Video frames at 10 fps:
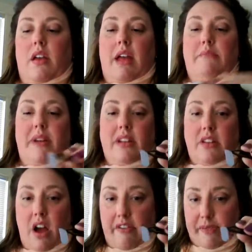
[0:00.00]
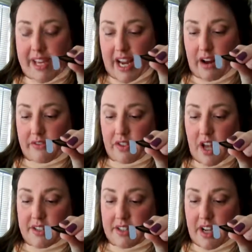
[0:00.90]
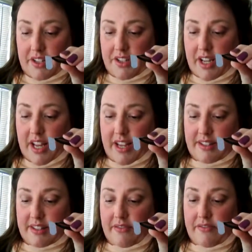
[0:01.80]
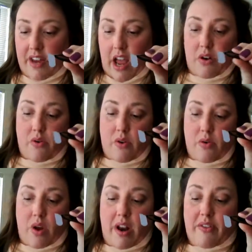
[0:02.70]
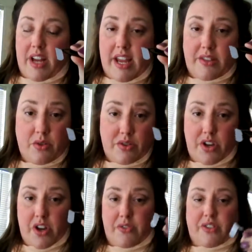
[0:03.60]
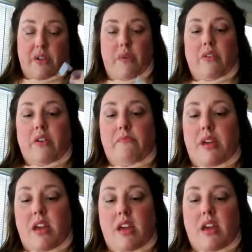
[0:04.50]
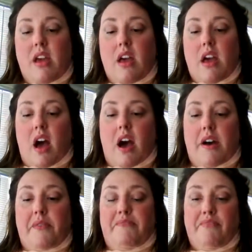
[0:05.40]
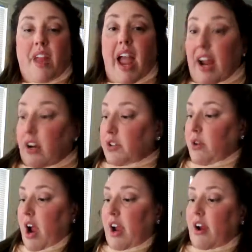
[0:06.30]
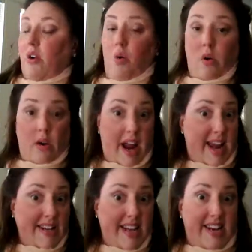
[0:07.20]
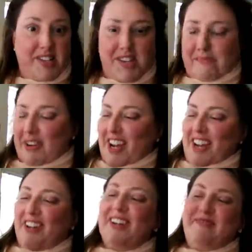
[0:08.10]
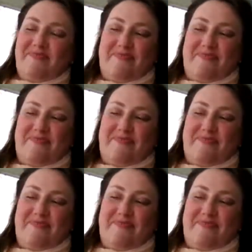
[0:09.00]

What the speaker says: And peel it off, being careful not to touch the adhesive. Now, whatever heat source you're using, whether it be a hair dryer or handy dandy Jamberry heater,